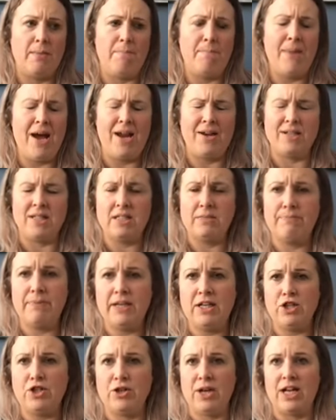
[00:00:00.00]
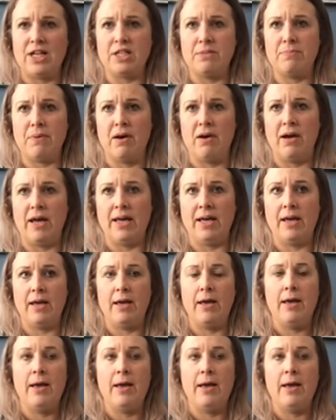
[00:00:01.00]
the amount of spinach you had to buy.